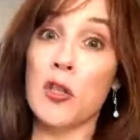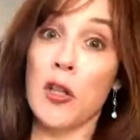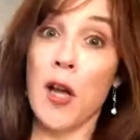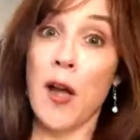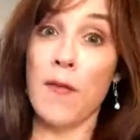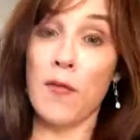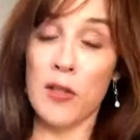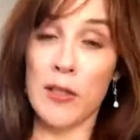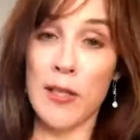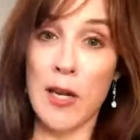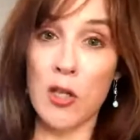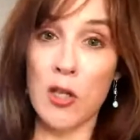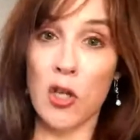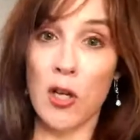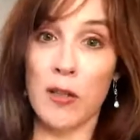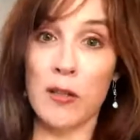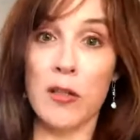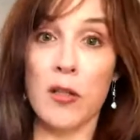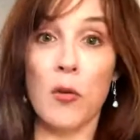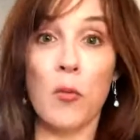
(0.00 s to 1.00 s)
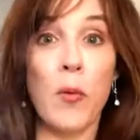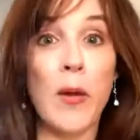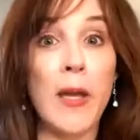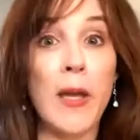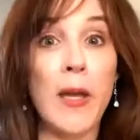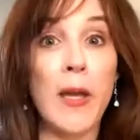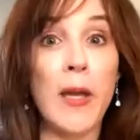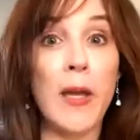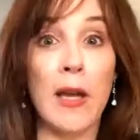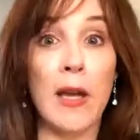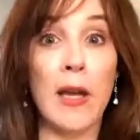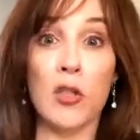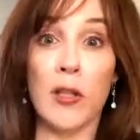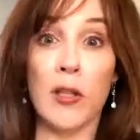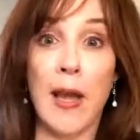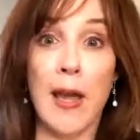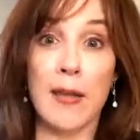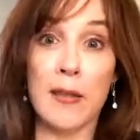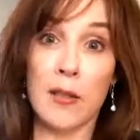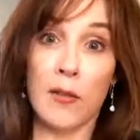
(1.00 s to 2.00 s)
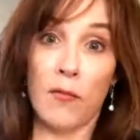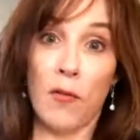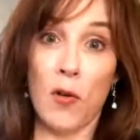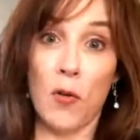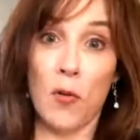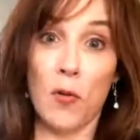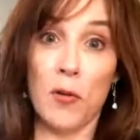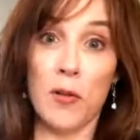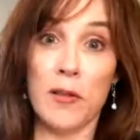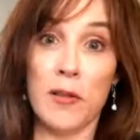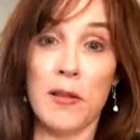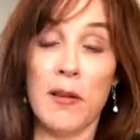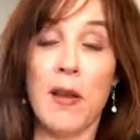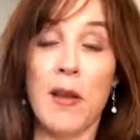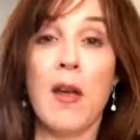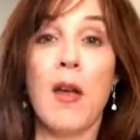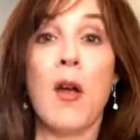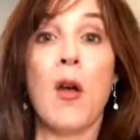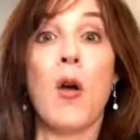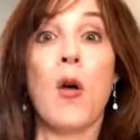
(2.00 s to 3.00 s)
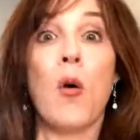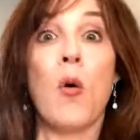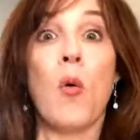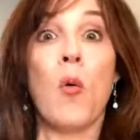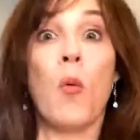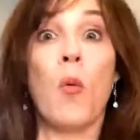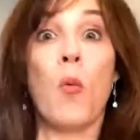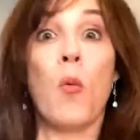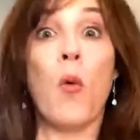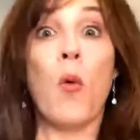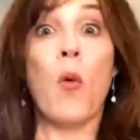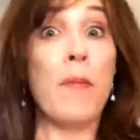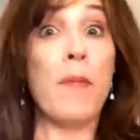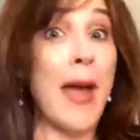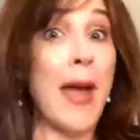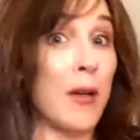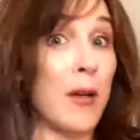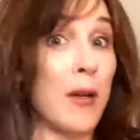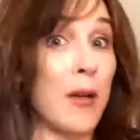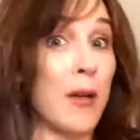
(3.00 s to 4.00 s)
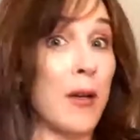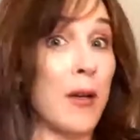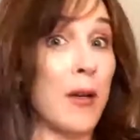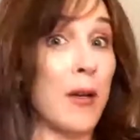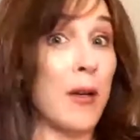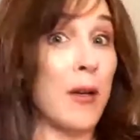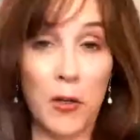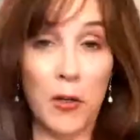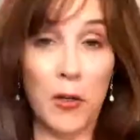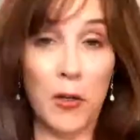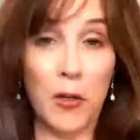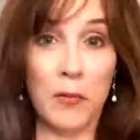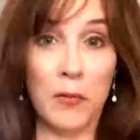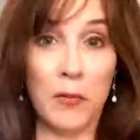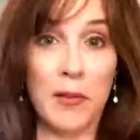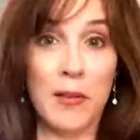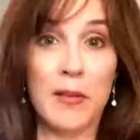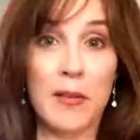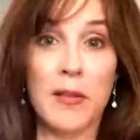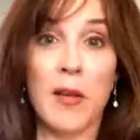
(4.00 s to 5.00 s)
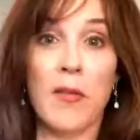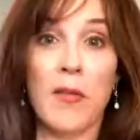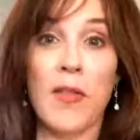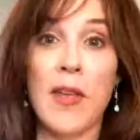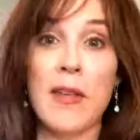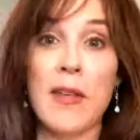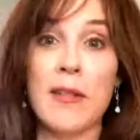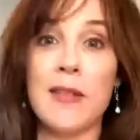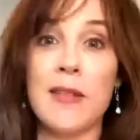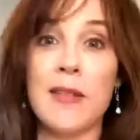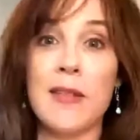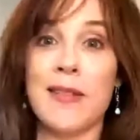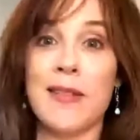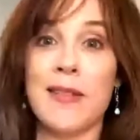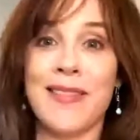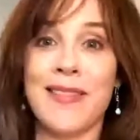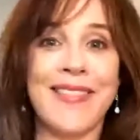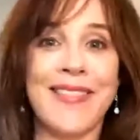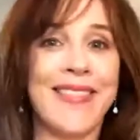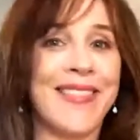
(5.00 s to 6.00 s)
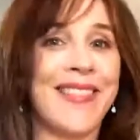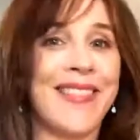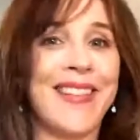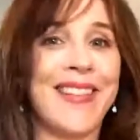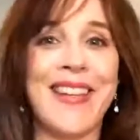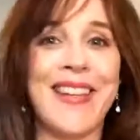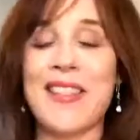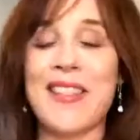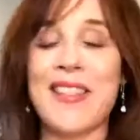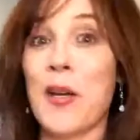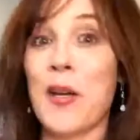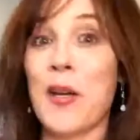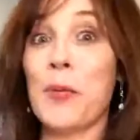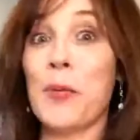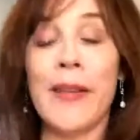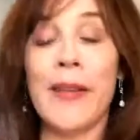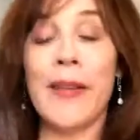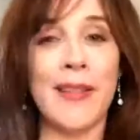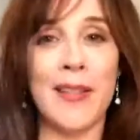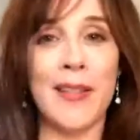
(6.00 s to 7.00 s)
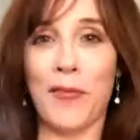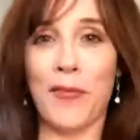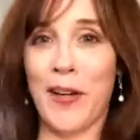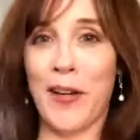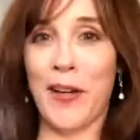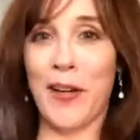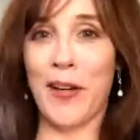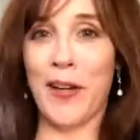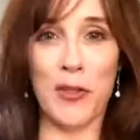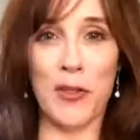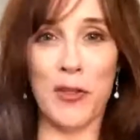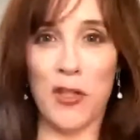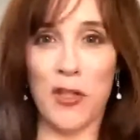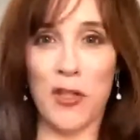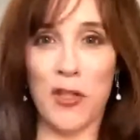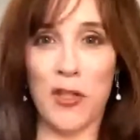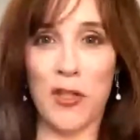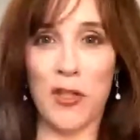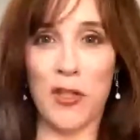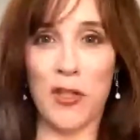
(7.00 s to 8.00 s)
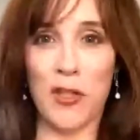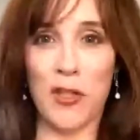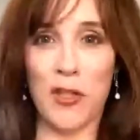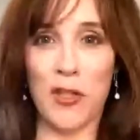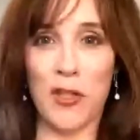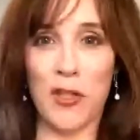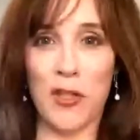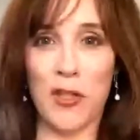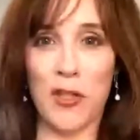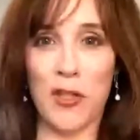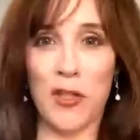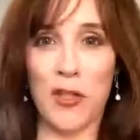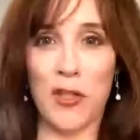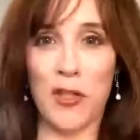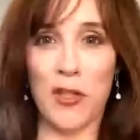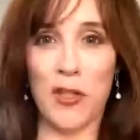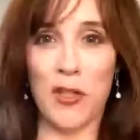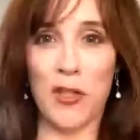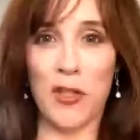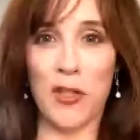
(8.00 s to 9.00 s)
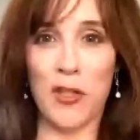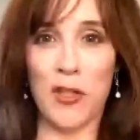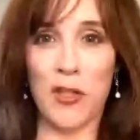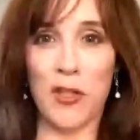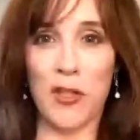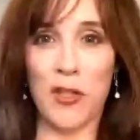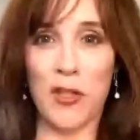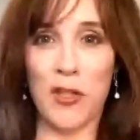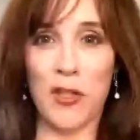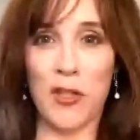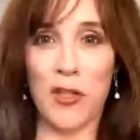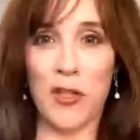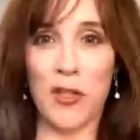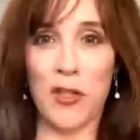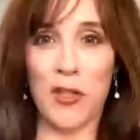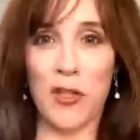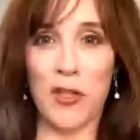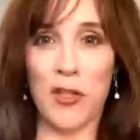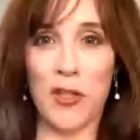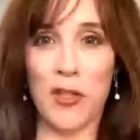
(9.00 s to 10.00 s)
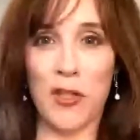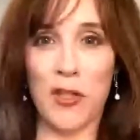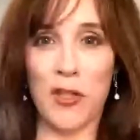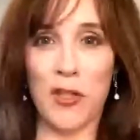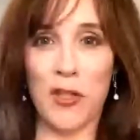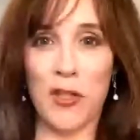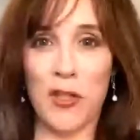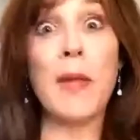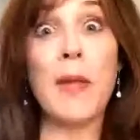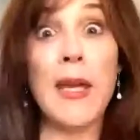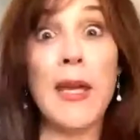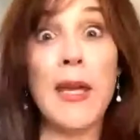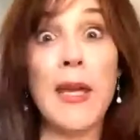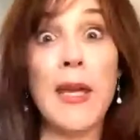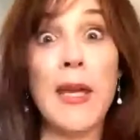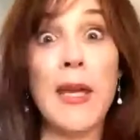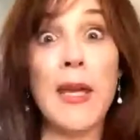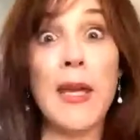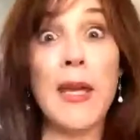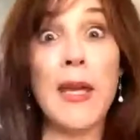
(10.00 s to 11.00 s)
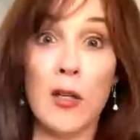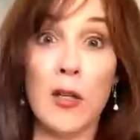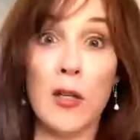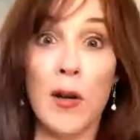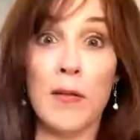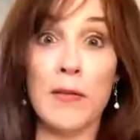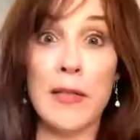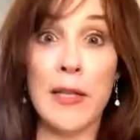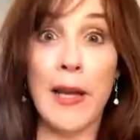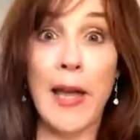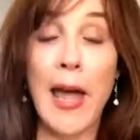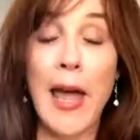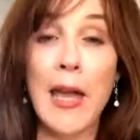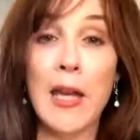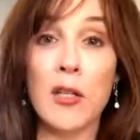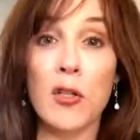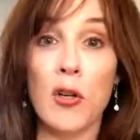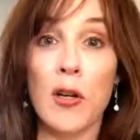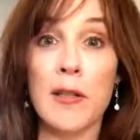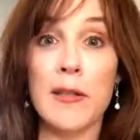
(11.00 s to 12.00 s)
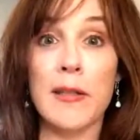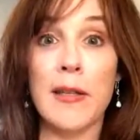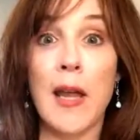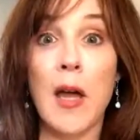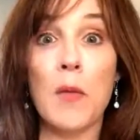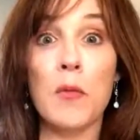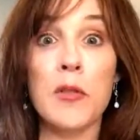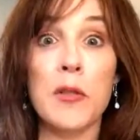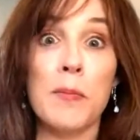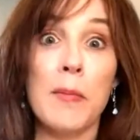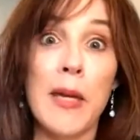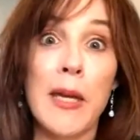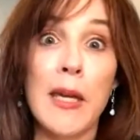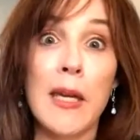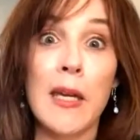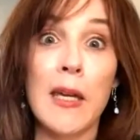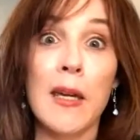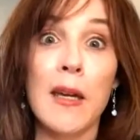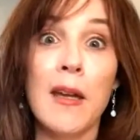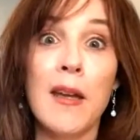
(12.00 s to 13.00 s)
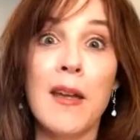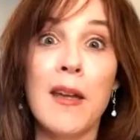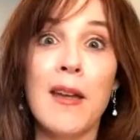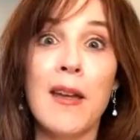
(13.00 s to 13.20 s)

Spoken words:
the conversation. So we actually ask folks, what matters to you? So this is a completely different conversation. And it helps for me as an integrative psychiatrist, it helps me